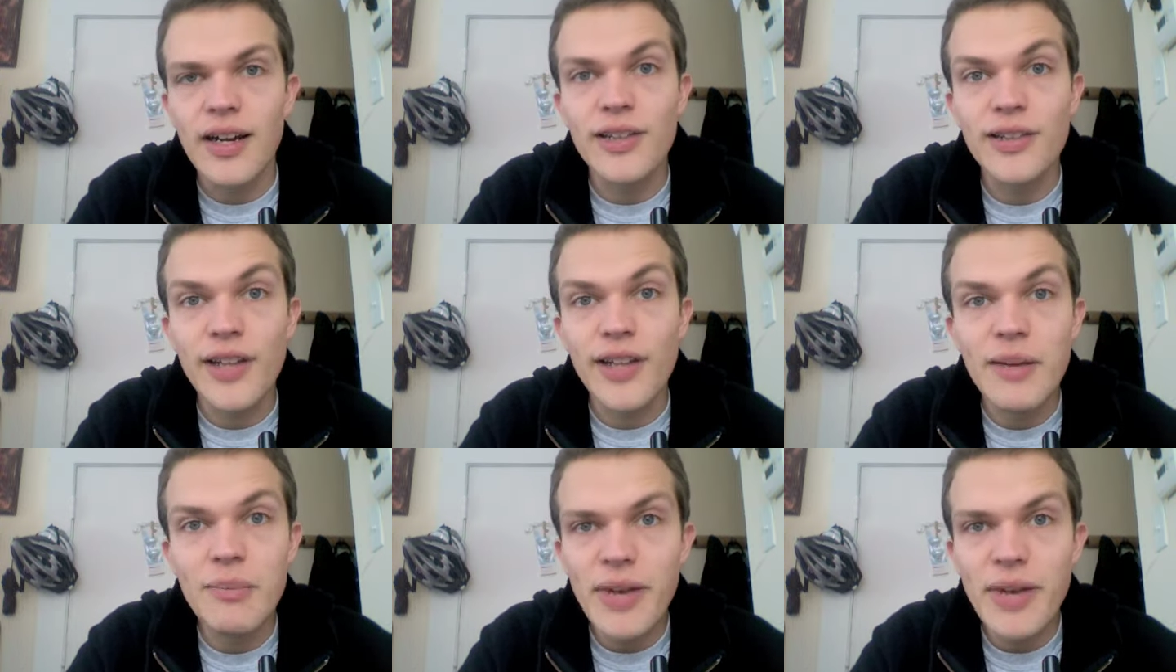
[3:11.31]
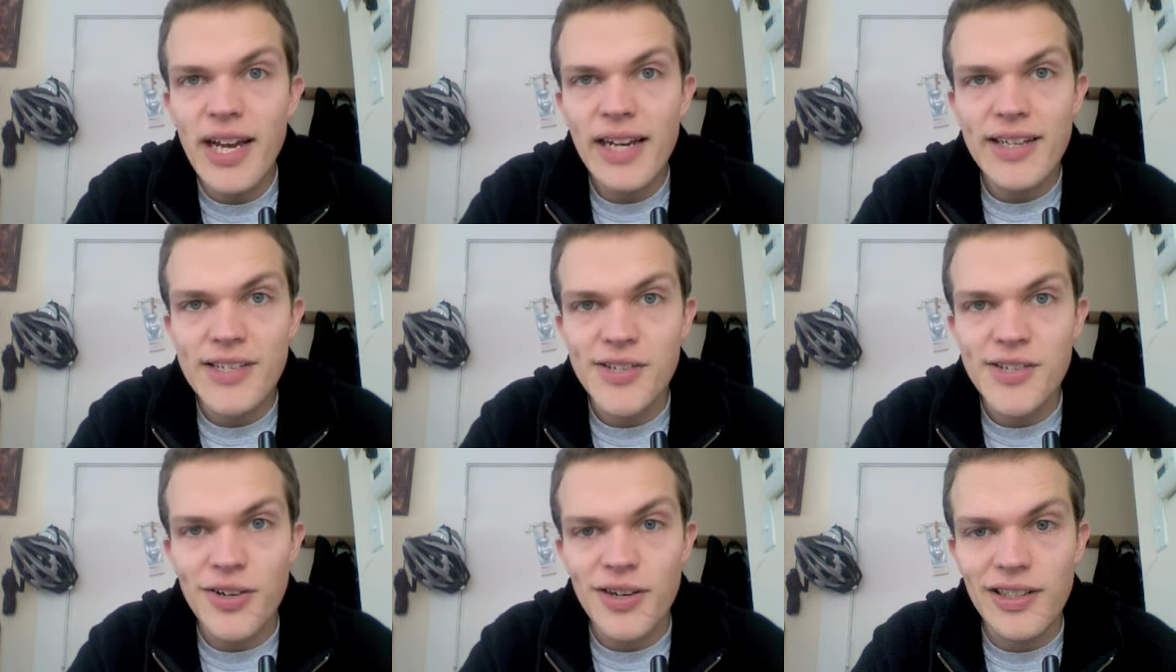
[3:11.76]
Glenn
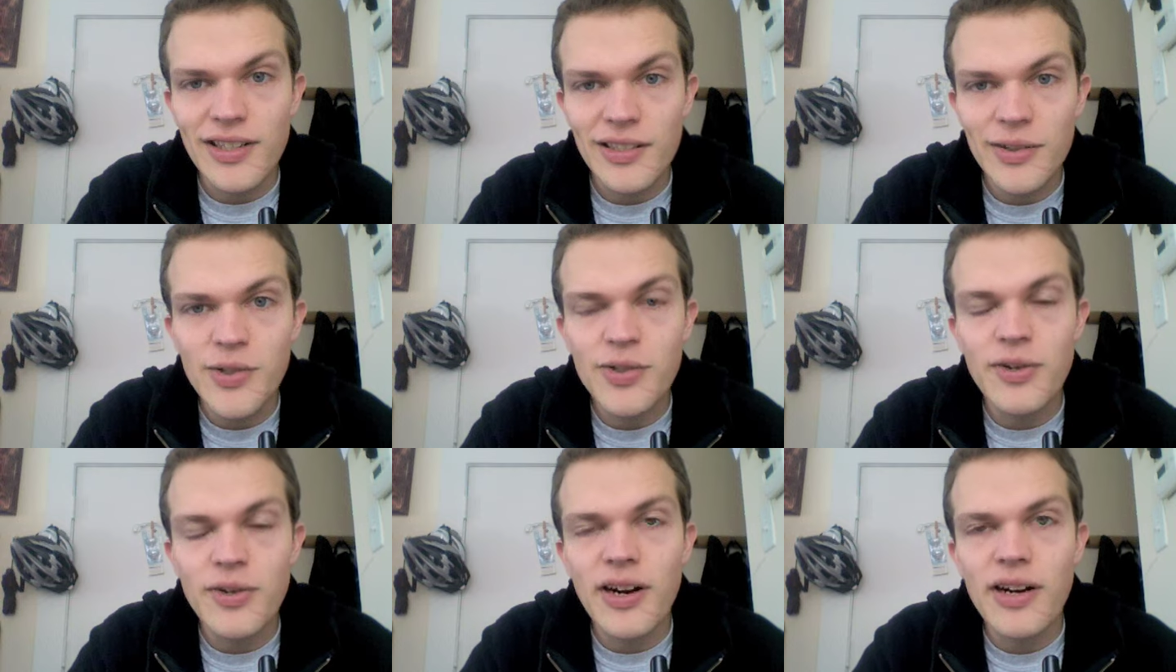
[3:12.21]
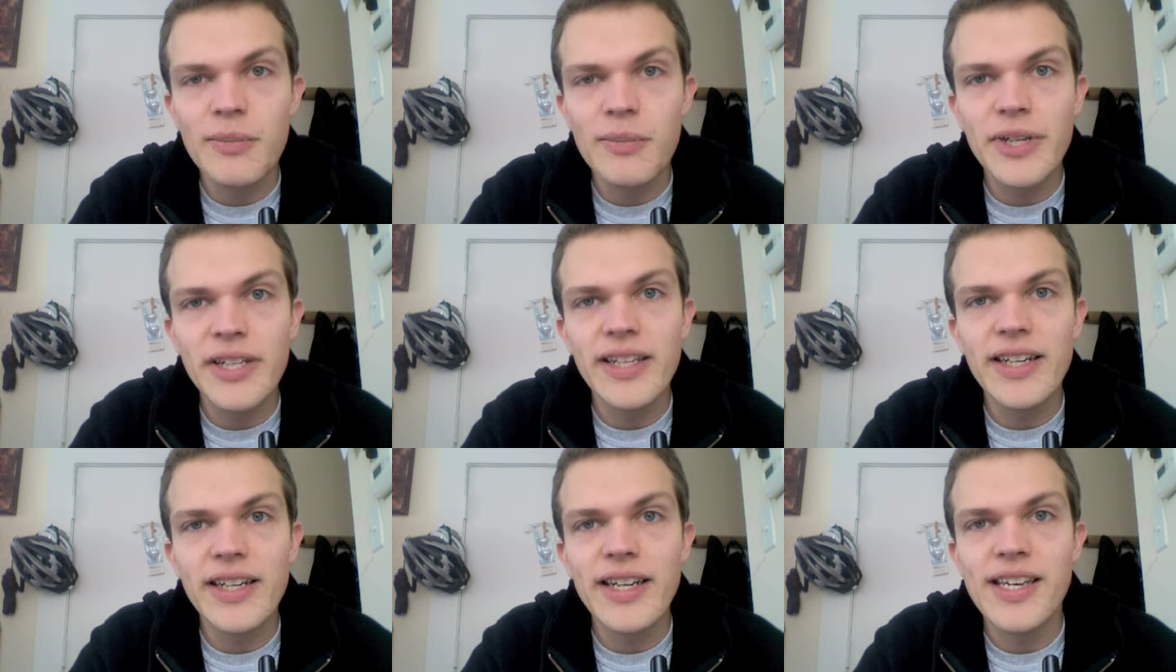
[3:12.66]
Beck is starting to lose
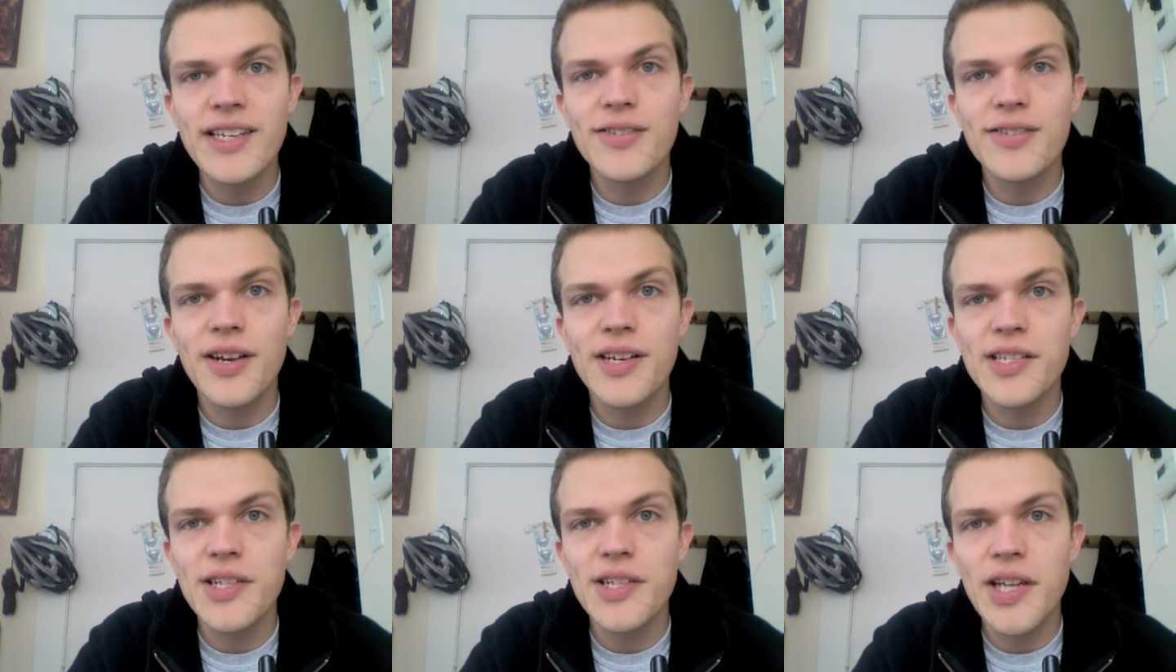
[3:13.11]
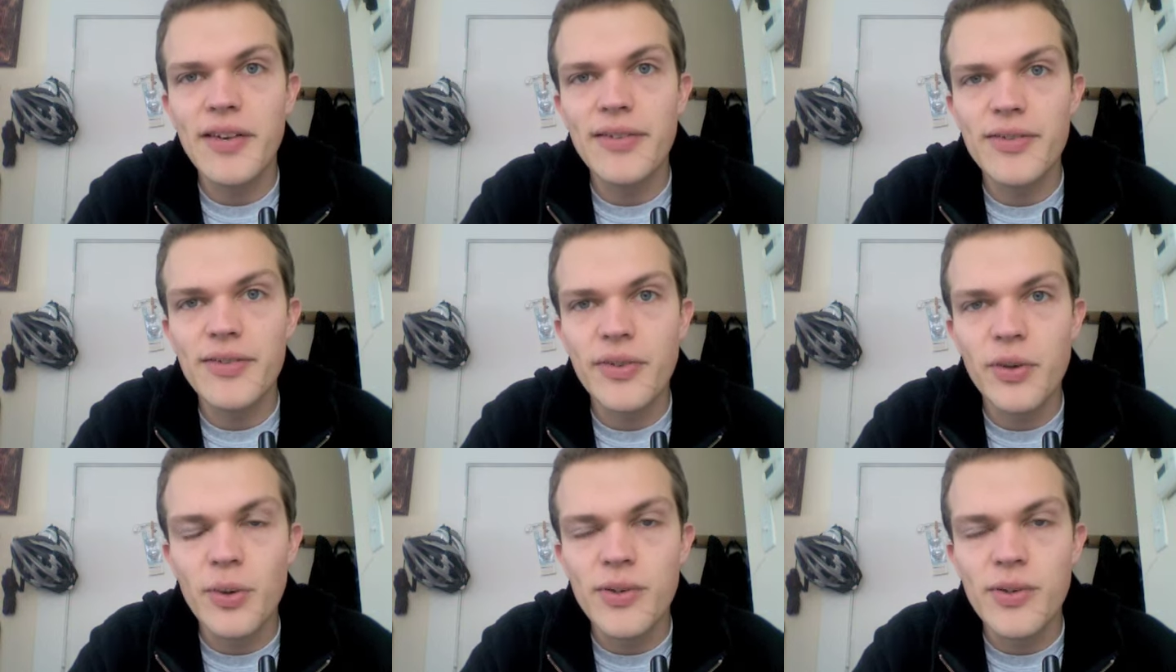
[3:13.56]
credibility. He's lost a lot of
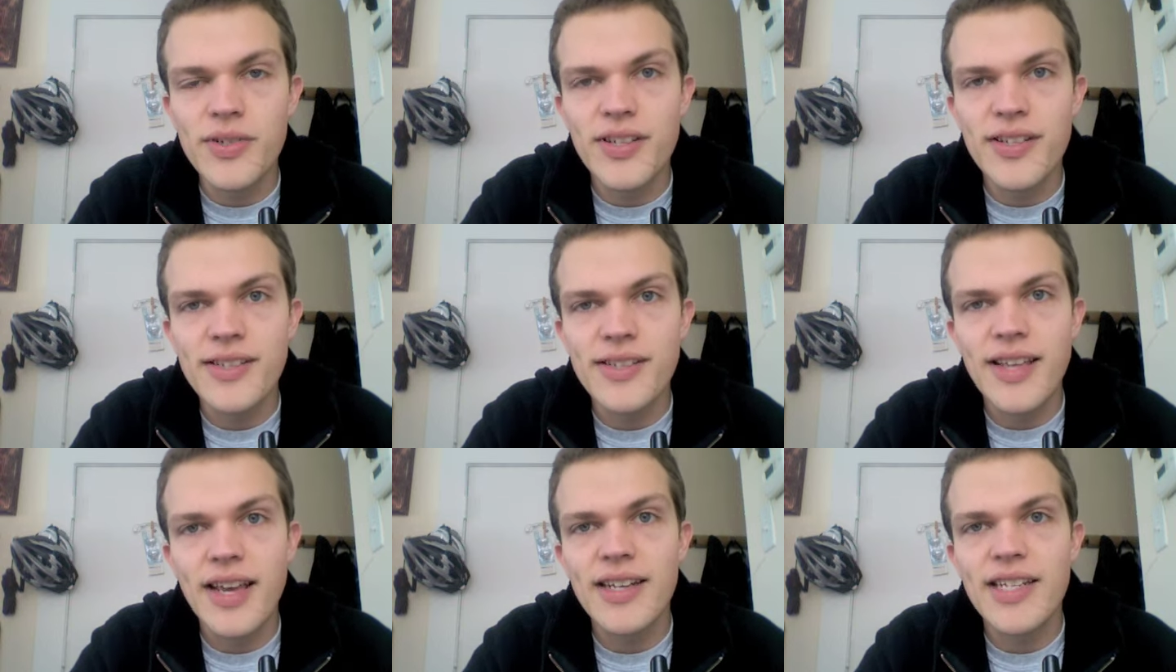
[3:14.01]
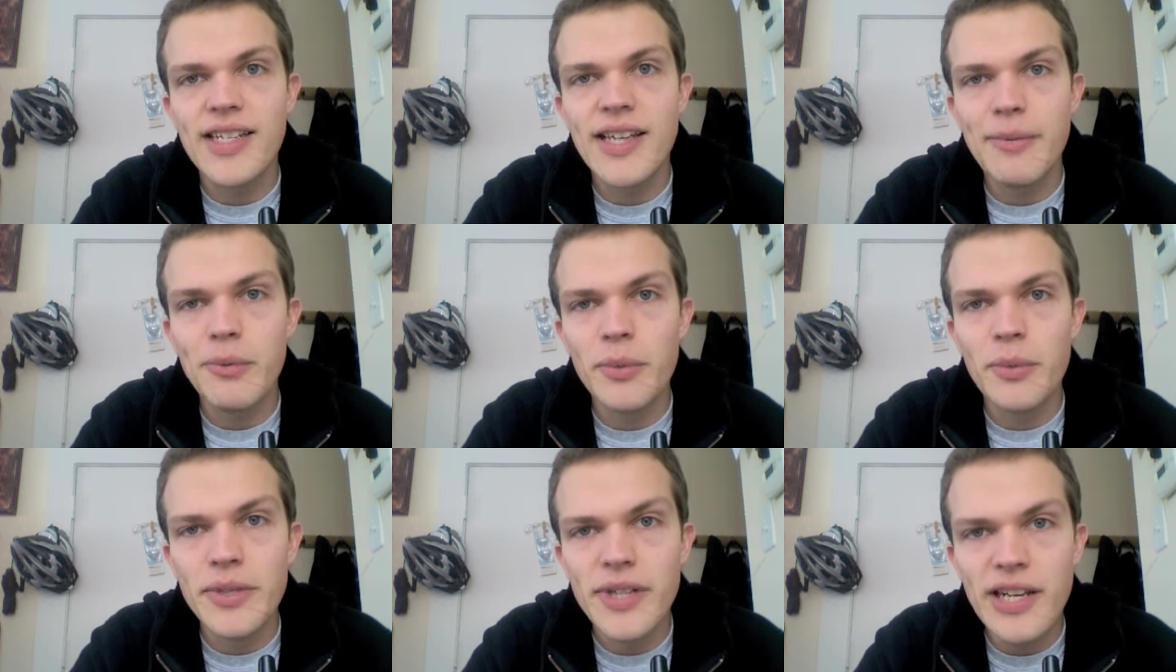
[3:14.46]
his viewers since that
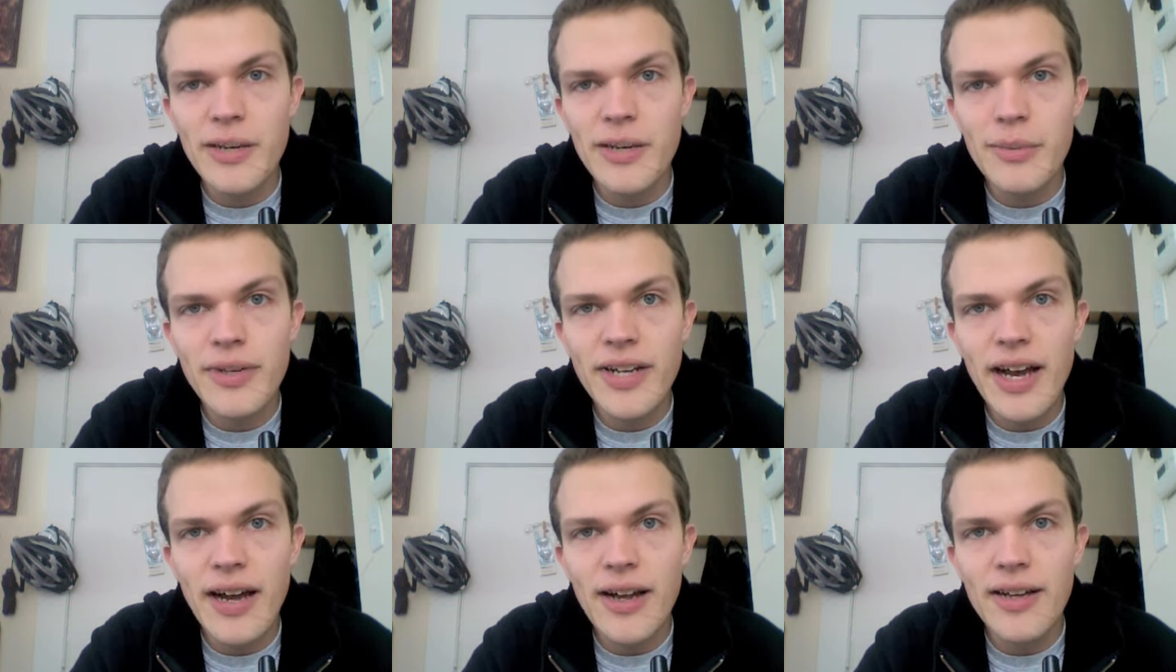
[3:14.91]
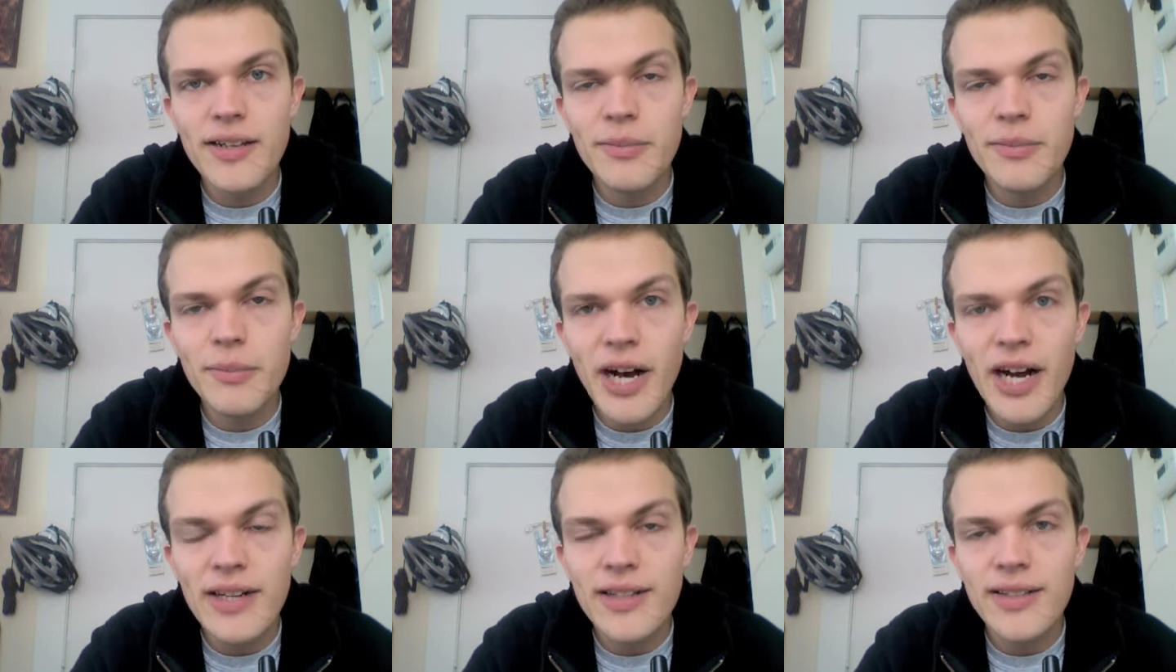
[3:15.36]
Deborah Medina
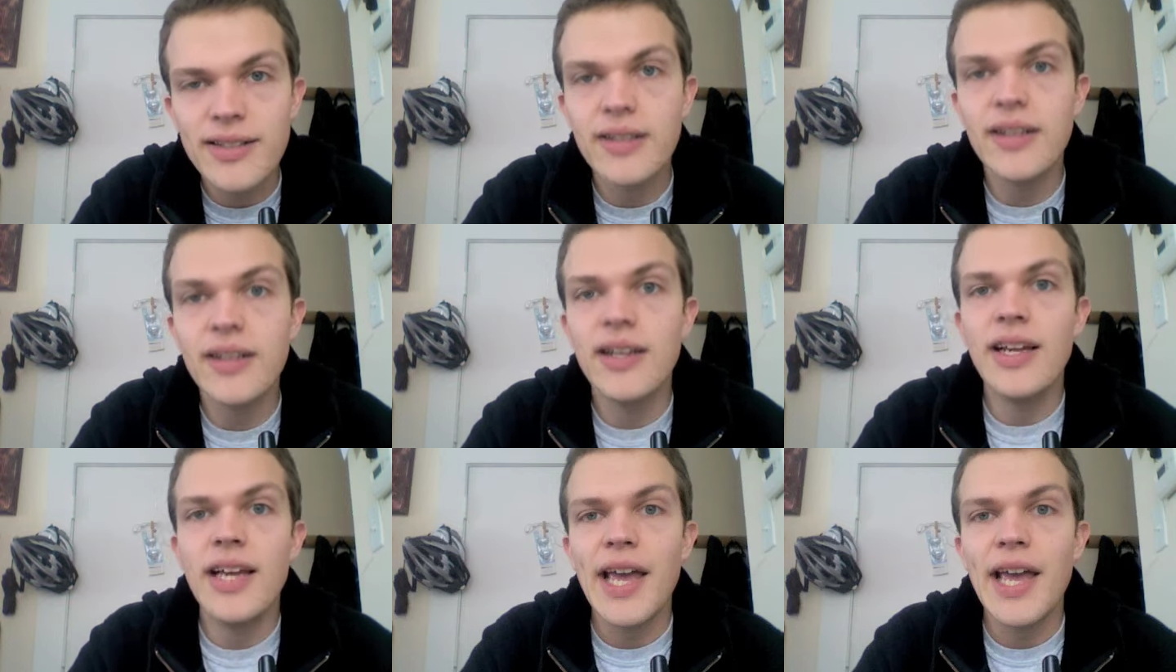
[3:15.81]
debacle.